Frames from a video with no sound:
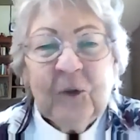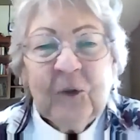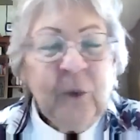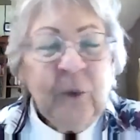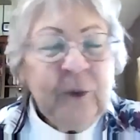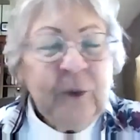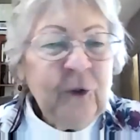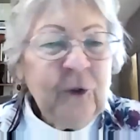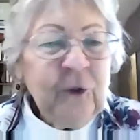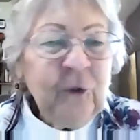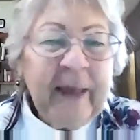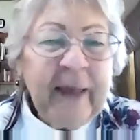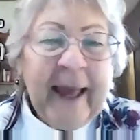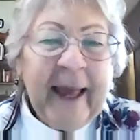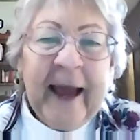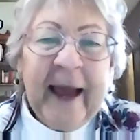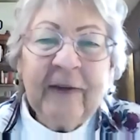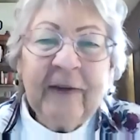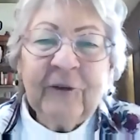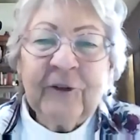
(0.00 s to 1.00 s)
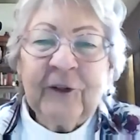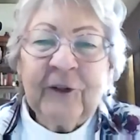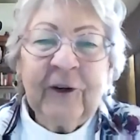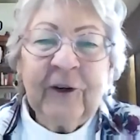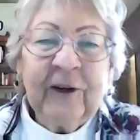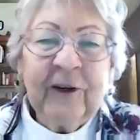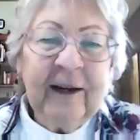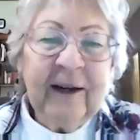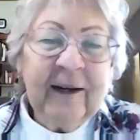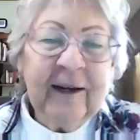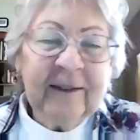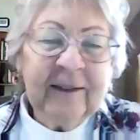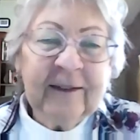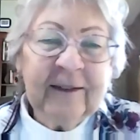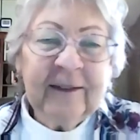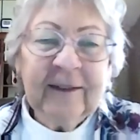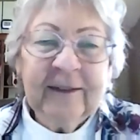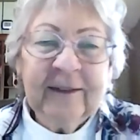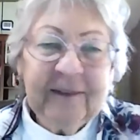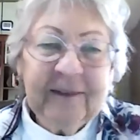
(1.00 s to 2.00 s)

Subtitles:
when you laugh, share a hug.